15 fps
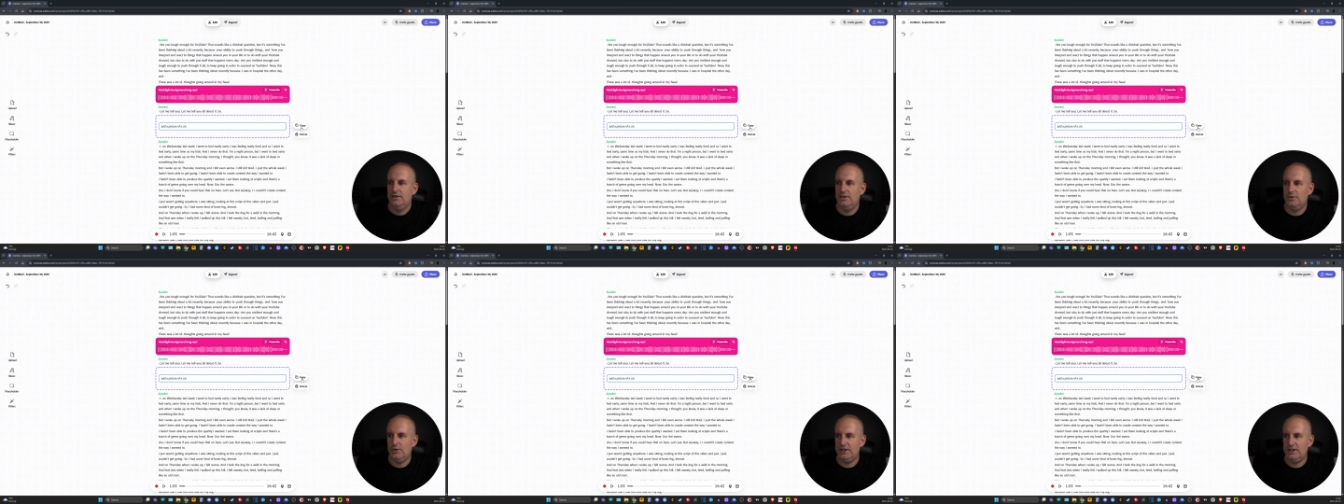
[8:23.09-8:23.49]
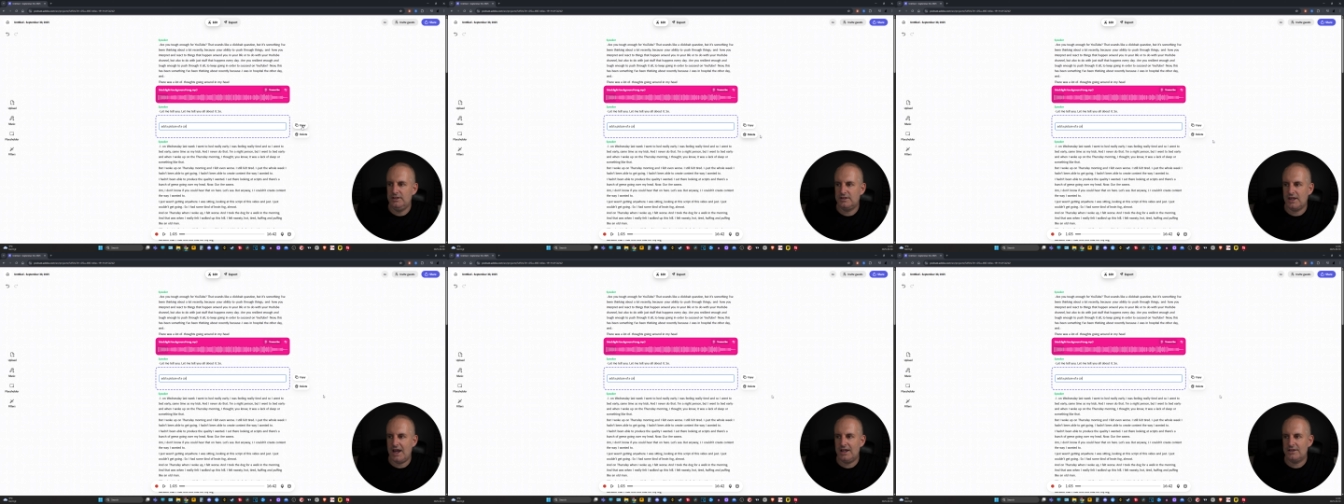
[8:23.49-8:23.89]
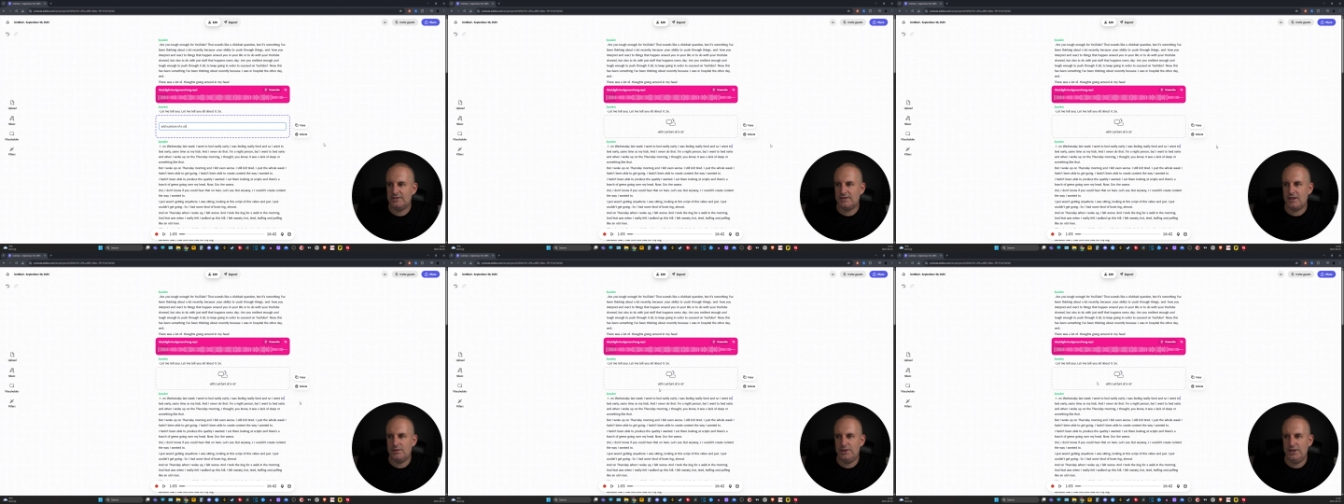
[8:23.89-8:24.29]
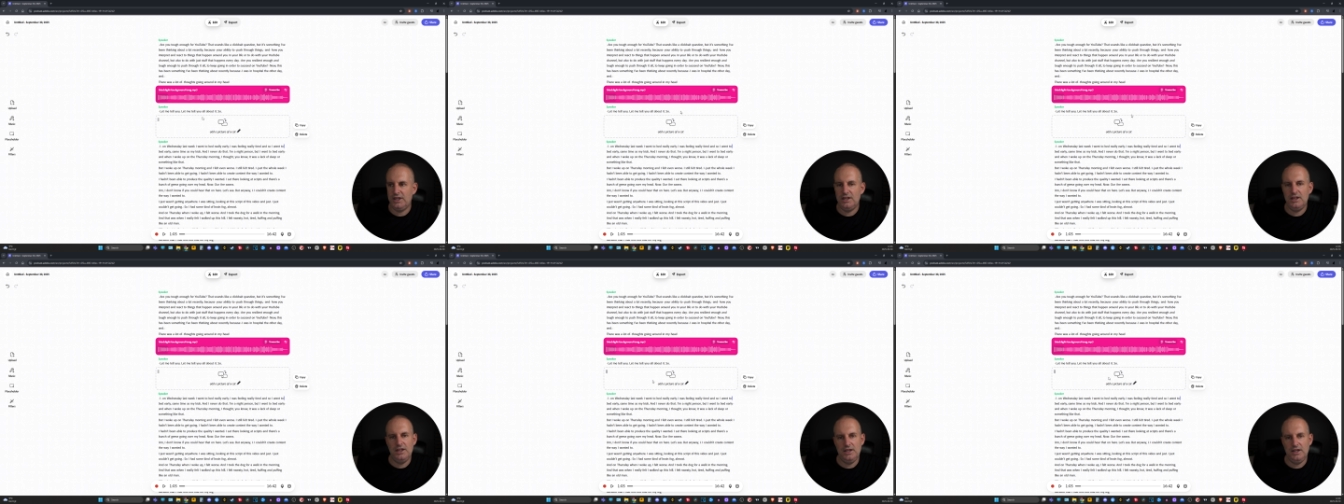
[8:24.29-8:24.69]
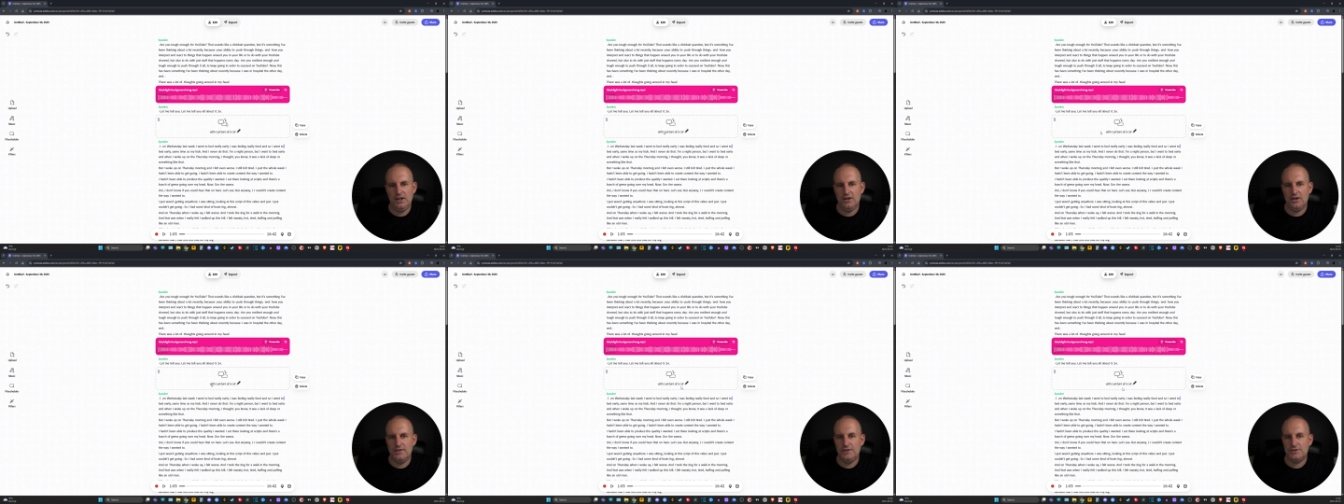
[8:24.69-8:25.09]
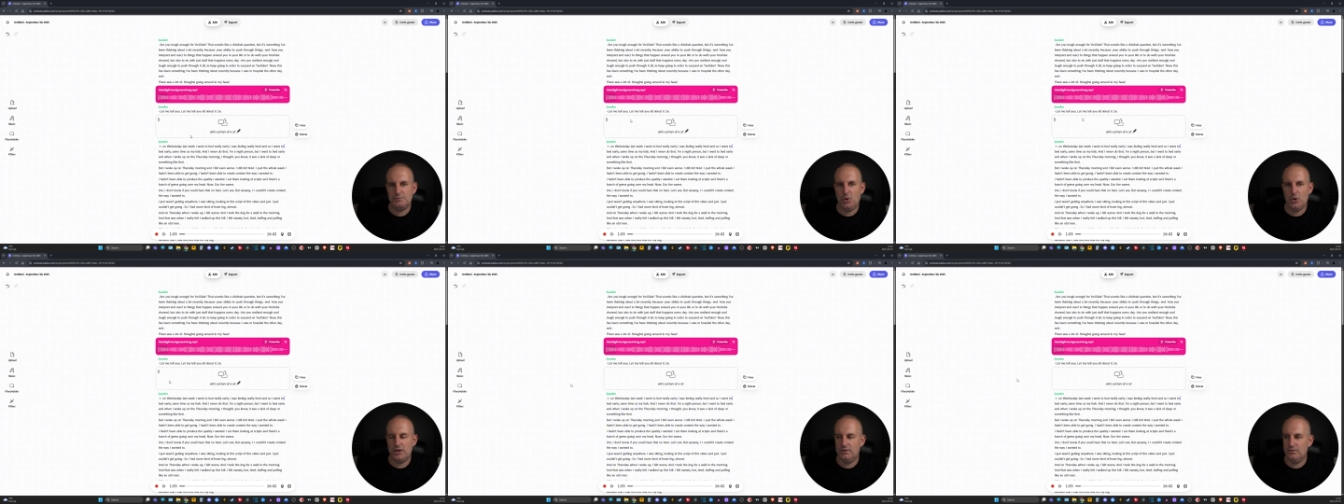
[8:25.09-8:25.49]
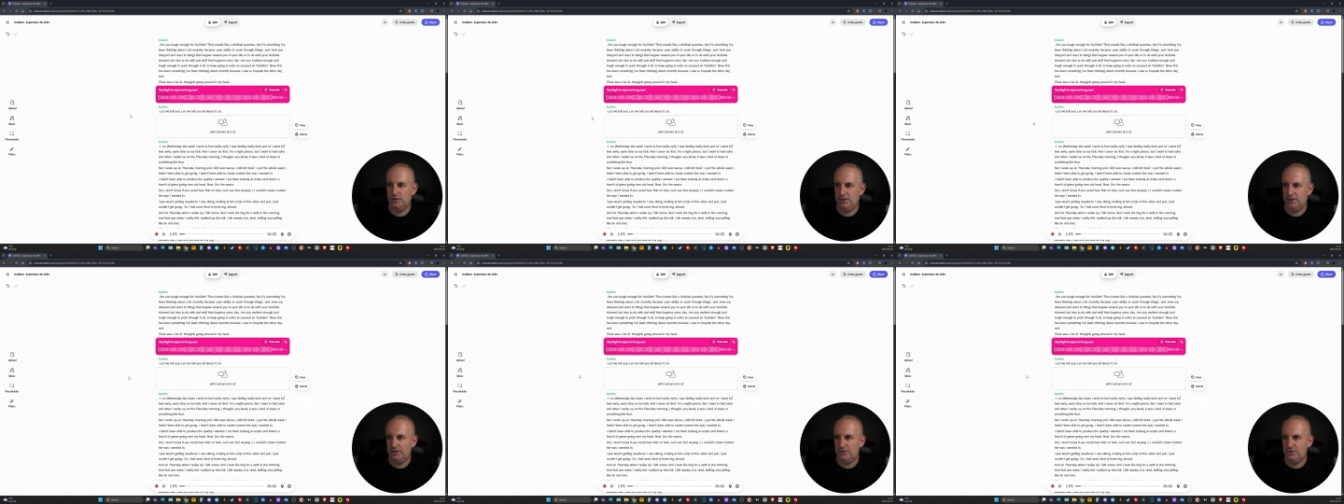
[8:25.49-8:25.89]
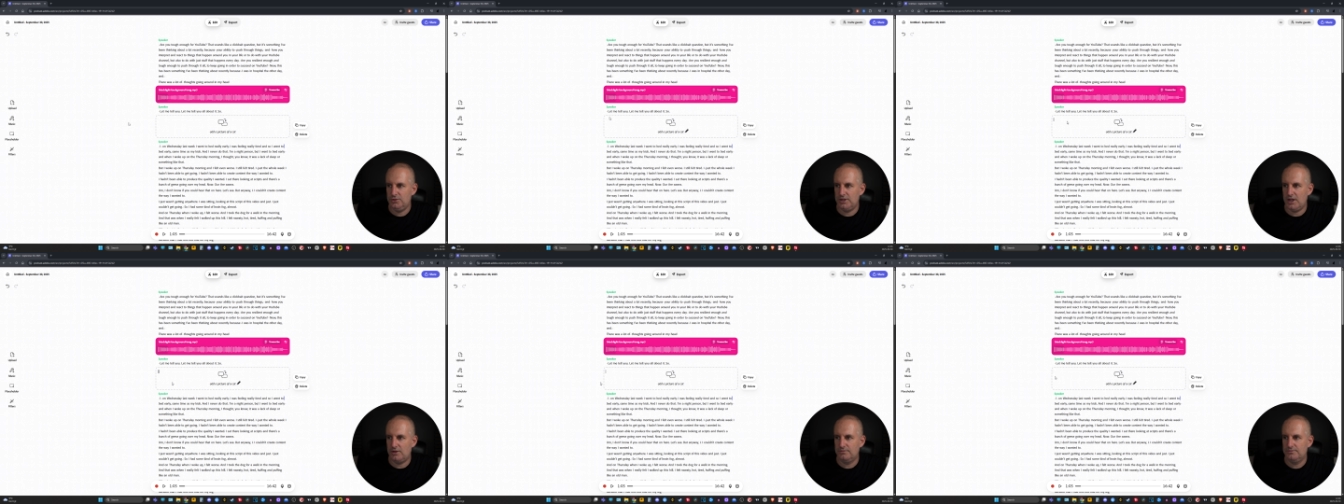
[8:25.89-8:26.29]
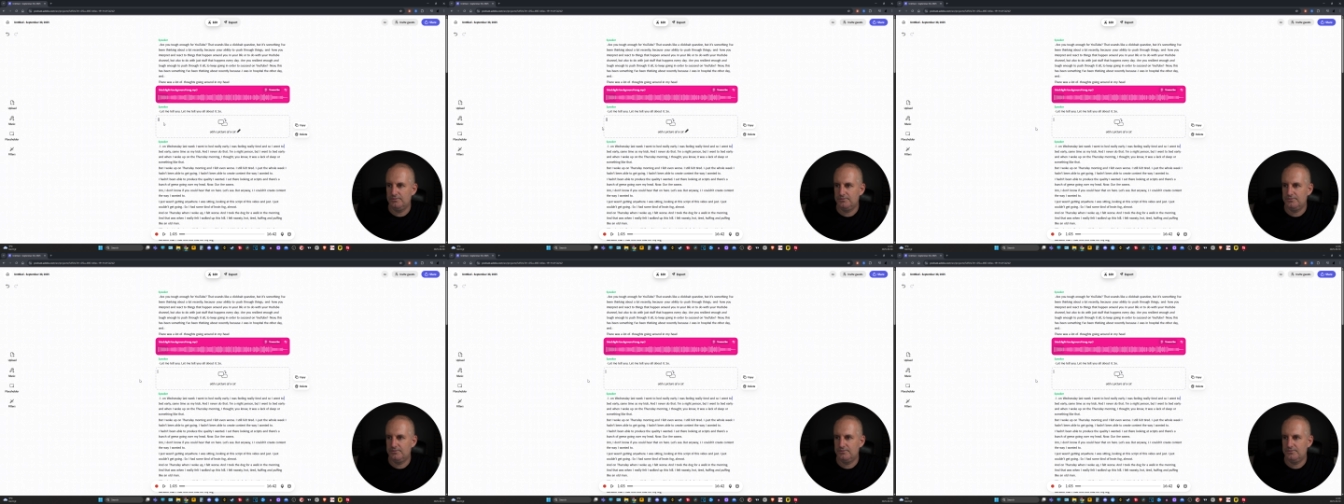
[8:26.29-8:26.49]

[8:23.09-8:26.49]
that we need to add something in here at this point within the audio.